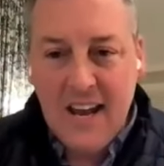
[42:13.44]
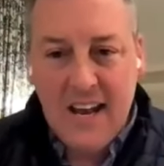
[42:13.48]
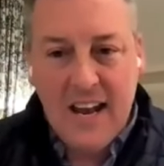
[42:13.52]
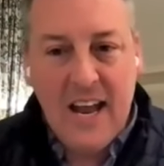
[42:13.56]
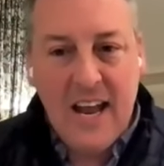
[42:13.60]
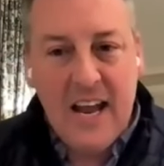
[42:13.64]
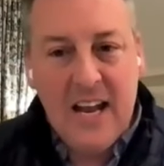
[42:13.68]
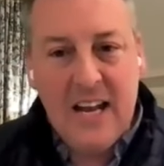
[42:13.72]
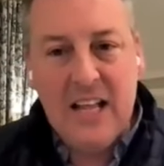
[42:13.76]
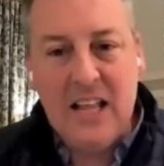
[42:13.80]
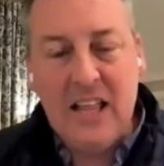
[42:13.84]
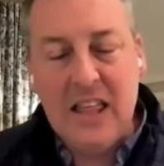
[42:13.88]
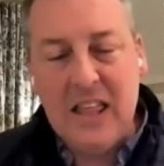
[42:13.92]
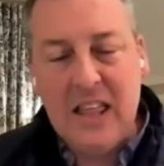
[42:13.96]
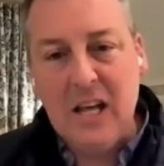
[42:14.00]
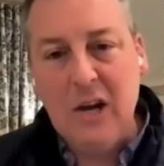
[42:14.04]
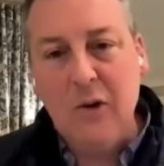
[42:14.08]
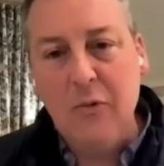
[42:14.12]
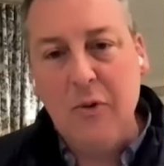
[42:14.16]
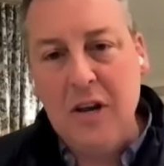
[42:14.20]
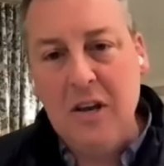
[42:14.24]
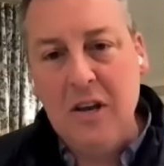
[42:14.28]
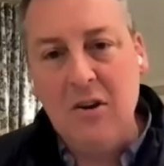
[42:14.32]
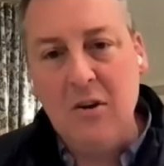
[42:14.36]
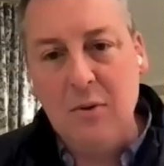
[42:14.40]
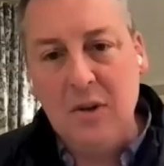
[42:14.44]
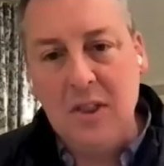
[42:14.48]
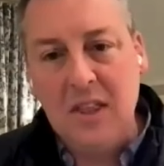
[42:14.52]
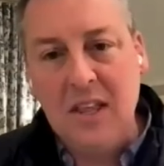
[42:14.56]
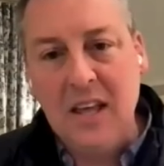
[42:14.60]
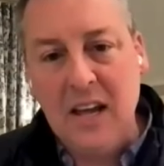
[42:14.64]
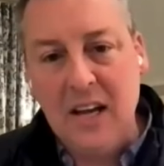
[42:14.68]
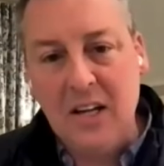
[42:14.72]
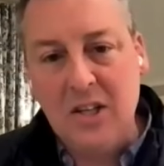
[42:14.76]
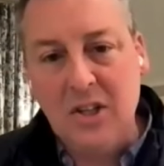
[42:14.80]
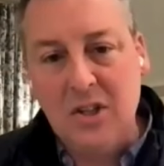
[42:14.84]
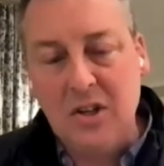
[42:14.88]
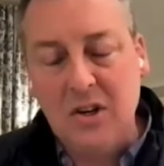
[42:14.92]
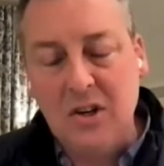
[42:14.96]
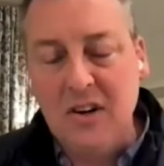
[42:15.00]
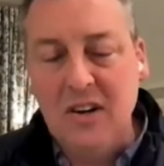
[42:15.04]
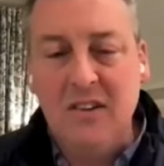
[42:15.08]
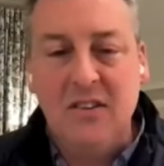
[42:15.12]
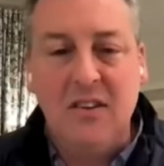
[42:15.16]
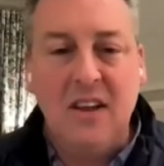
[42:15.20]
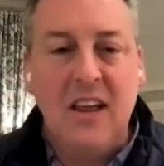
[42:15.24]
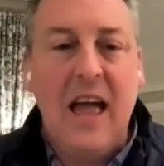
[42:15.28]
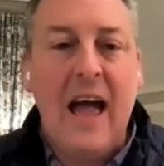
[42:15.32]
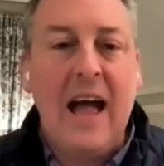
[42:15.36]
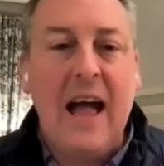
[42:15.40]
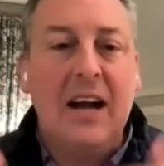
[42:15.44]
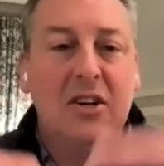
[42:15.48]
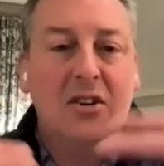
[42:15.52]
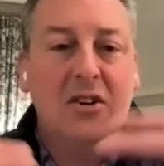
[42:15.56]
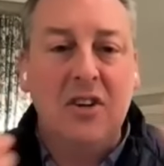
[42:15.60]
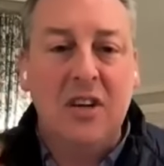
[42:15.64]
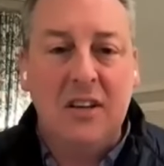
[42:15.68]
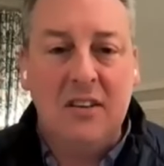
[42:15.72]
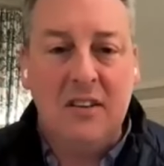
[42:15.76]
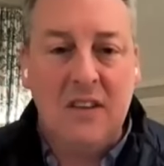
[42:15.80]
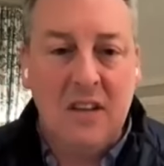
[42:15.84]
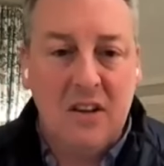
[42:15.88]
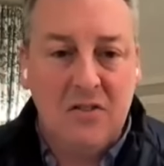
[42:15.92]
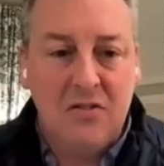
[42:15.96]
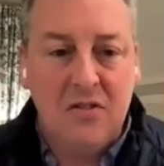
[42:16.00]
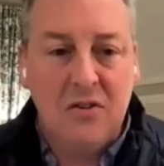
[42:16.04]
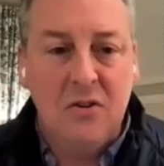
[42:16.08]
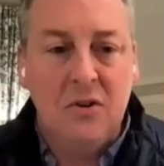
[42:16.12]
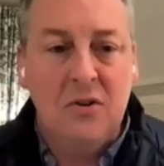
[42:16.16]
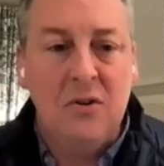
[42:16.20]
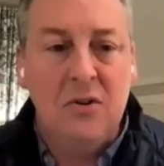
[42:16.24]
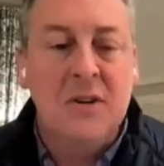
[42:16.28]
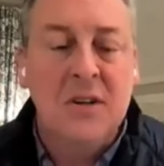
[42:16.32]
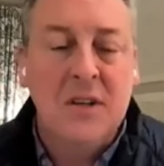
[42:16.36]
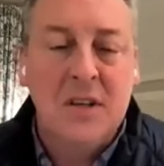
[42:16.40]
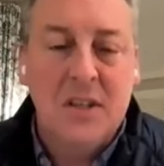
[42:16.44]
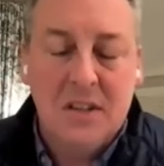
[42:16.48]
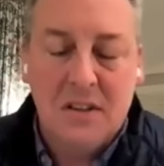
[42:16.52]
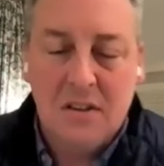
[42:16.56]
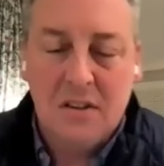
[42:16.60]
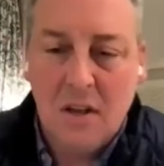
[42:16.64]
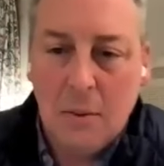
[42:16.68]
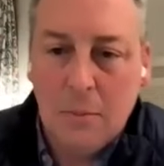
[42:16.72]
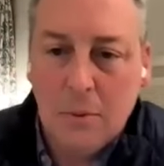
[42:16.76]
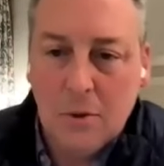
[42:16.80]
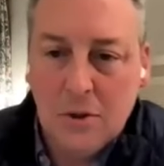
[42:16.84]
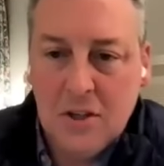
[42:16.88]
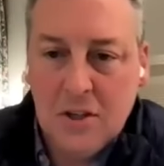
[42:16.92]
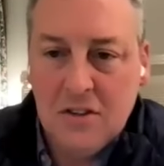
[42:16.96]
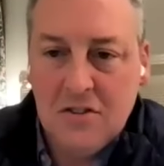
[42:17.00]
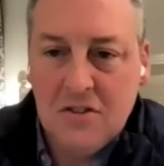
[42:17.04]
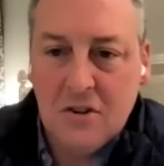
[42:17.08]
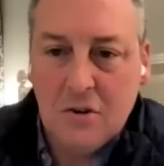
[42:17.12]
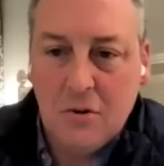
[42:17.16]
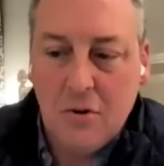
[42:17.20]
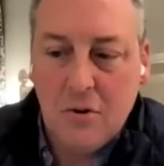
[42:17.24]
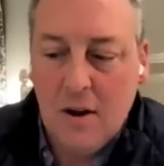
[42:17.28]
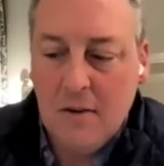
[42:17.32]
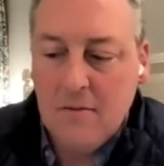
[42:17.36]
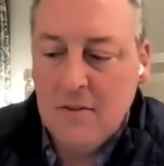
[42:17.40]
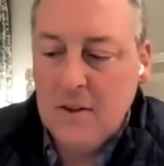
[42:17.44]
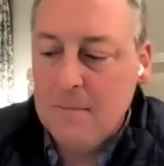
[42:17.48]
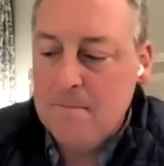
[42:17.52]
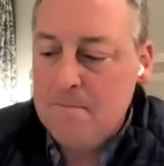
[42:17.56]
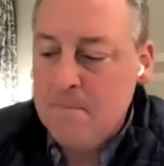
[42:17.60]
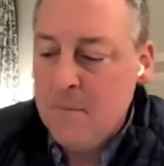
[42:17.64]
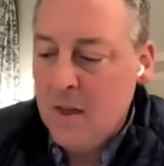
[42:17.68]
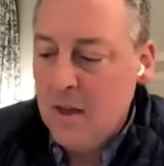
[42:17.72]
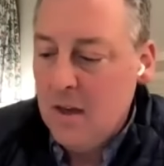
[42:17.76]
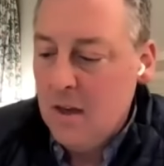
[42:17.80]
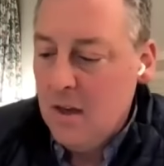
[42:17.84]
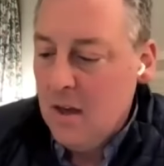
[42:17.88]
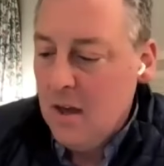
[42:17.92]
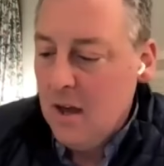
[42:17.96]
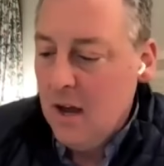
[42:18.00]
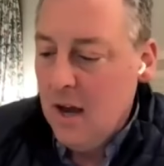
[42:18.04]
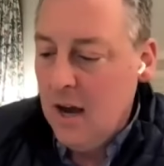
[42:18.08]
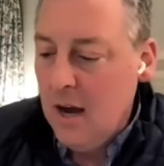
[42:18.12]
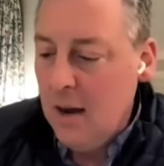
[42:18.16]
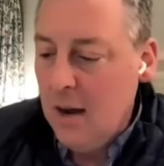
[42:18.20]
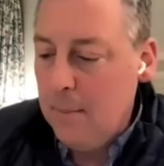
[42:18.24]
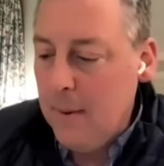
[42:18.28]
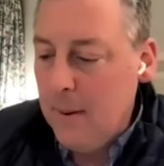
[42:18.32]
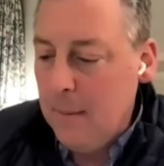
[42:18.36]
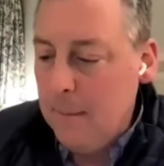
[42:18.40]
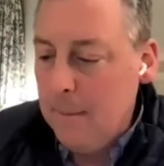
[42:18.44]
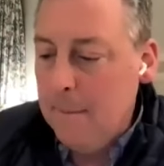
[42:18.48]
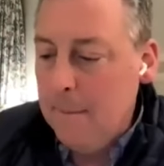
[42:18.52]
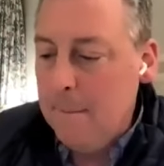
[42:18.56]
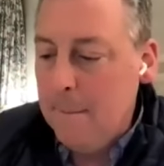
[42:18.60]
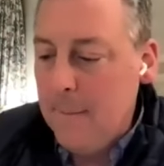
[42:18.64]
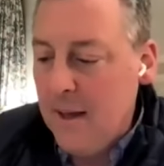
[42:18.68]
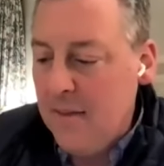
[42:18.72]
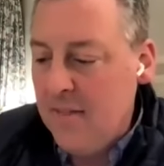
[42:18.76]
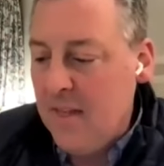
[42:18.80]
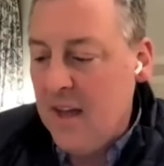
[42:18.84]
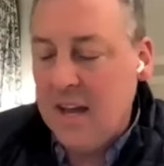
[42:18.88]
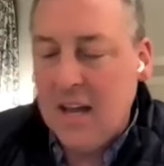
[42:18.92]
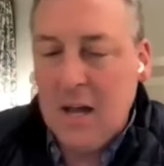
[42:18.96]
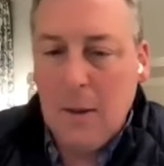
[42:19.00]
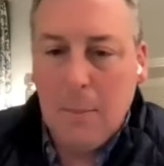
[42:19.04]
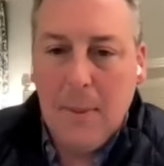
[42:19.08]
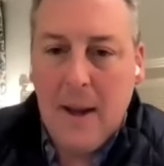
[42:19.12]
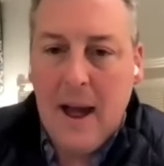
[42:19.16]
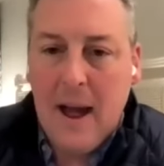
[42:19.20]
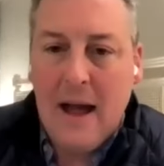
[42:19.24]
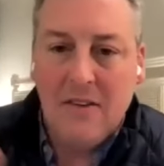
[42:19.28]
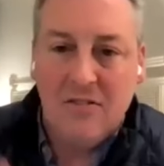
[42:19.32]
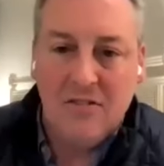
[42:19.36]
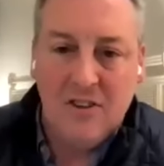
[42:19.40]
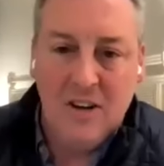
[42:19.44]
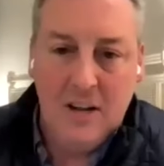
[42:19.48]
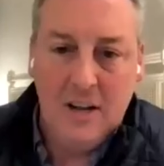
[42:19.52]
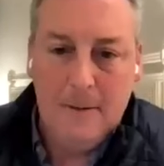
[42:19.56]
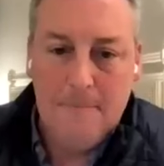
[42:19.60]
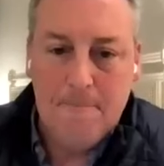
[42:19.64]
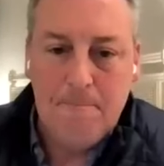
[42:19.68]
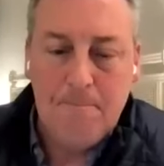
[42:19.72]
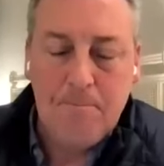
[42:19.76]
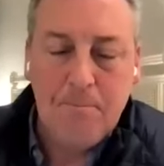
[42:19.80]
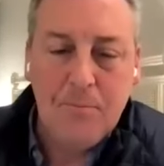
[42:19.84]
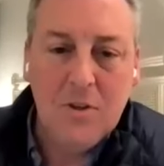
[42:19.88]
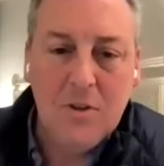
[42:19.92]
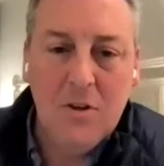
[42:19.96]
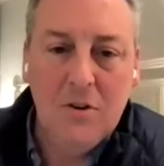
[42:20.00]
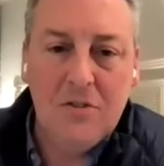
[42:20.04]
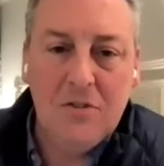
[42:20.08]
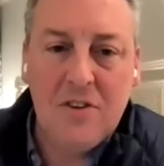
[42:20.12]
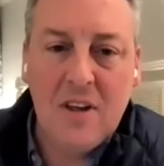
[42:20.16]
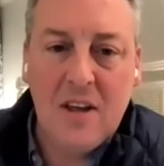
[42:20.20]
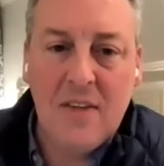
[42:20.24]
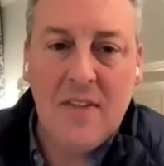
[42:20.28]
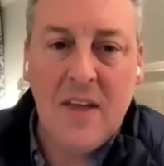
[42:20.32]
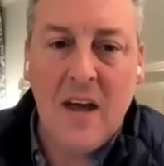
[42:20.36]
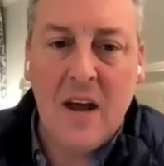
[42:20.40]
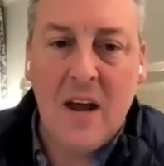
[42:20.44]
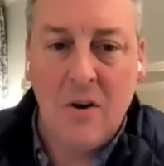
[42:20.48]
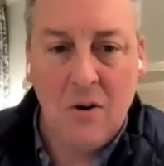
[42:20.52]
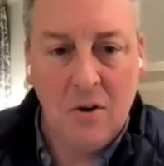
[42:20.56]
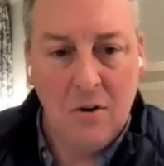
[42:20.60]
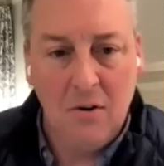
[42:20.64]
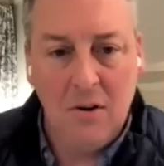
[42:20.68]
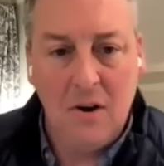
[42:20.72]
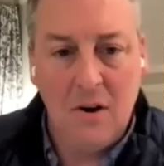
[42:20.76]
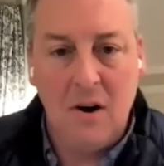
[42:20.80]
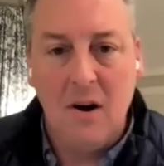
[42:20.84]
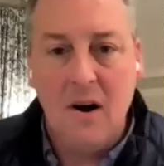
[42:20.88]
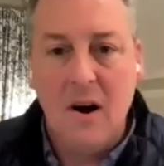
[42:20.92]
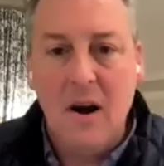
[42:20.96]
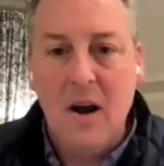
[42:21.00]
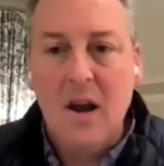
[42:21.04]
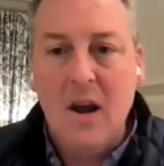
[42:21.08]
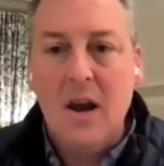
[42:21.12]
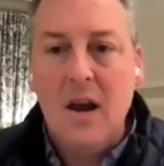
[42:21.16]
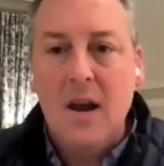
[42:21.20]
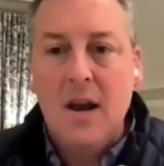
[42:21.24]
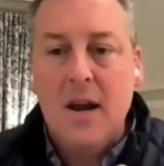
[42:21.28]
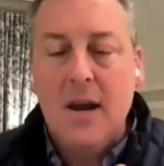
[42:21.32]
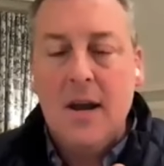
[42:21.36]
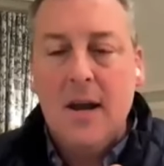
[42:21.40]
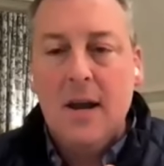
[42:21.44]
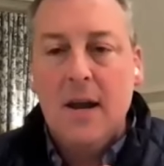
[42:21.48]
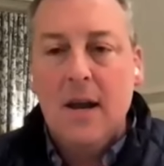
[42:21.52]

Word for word: And anything we do with the extra is actually additional double digit gravy. Mm-hmm. Uh, and then capacity. You said that earlier. Yeah.